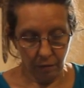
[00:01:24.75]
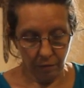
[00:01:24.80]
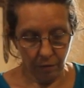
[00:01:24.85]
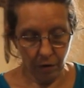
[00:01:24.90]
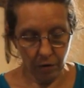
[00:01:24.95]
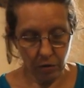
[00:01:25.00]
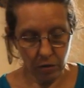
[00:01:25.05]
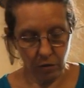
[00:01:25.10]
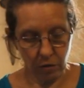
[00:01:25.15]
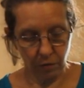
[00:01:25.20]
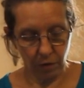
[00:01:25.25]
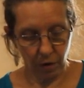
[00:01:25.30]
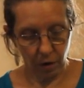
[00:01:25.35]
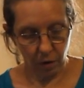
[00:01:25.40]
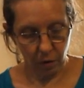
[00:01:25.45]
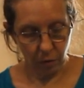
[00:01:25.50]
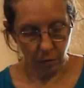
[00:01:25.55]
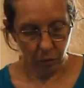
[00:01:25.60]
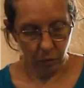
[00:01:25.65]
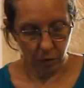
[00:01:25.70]
First of
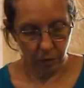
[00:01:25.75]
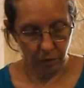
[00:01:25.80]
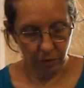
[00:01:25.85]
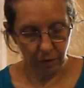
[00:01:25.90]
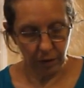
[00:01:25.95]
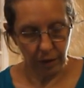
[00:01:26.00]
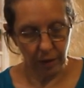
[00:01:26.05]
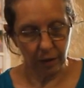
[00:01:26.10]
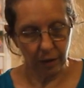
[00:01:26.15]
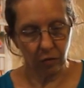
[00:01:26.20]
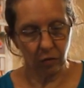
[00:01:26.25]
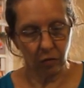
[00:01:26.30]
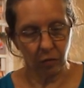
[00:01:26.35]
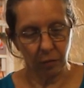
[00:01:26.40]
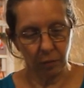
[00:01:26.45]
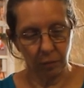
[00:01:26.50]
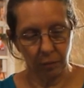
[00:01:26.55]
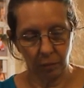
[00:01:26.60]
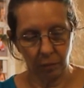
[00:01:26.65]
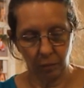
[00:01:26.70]
all, with figs,
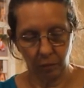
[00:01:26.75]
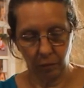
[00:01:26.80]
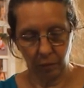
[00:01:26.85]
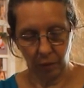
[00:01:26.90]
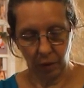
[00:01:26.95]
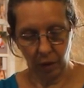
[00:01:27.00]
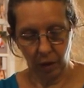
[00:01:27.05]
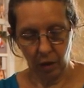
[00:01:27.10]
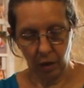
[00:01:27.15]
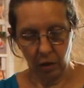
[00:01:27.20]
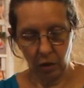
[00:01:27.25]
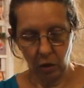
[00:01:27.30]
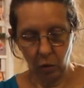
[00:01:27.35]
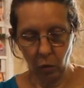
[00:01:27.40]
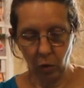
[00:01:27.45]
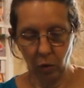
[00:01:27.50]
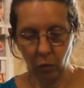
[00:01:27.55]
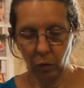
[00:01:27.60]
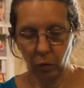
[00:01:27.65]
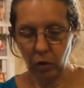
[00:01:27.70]
you
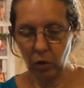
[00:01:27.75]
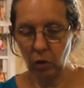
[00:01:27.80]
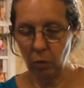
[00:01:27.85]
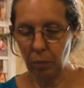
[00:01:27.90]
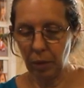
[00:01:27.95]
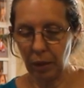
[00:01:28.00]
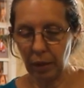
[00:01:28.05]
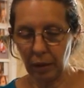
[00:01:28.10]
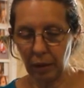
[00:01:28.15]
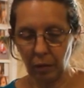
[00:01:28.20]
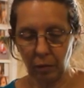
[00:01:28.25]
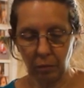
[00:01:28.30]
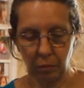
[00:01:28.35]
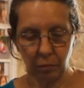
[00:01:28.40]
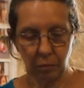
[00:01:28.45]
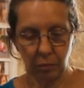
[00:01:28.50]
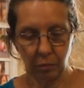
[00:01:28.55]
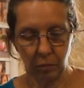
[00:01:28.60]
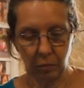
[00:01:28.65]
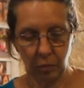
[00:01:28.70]
want, when you pick them,
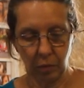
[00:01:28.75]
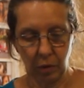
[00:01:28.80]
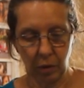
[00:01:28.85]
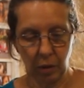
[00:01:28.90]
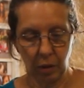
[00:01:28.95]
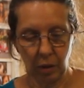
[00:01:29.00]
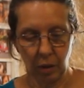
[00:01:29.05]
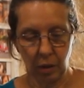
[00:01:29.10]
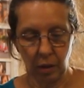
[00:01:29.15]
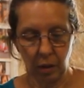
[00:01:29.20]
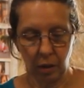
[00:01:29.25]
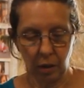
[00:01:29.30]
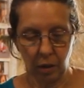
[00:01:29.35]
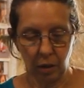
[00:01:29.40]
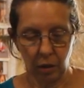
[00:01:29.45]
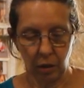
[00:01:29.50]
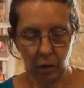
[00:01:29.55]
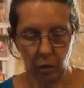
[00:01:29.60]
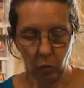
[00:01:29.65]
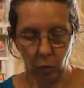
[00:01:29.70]

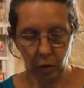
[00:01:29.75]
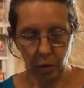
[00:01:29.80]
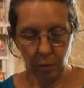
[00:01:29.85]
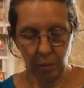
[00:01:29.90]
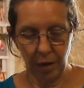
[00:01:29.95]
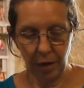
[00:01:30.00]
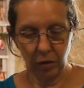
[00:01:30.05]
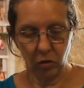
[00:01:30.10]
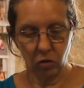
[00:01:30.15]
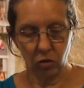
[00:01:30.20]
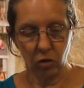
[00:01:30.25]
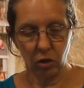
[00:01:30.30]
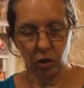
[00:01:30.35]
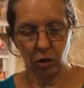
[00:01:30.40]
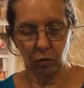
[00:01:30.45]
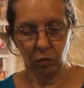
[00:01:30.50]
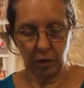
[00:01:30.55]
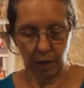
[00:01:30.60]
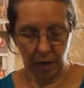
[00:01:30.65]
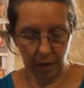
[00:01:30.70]
you want to make sure
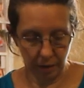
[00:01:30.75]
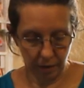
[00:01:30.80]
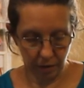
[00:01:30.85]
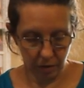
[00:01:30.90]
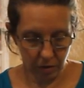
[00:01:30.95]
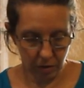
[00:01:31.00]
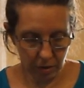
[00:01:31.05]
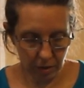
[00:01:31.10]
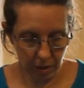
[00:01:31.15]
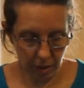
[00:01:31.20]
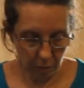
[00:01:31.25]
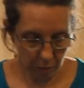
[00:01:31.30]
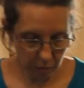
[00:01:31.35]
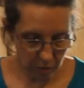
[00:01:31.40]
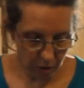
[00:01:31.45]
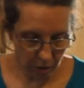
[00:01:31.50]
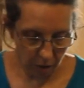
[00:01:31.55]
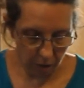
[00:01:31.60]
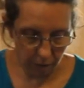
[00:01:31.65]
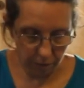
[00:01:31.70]
you take the
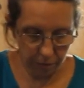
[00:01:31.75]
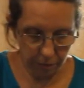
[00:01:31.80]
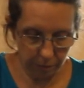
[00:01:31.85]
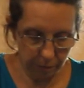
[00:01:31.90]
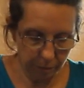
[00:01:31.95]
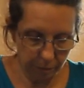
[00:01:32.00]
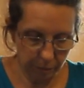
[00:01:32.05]
stems off.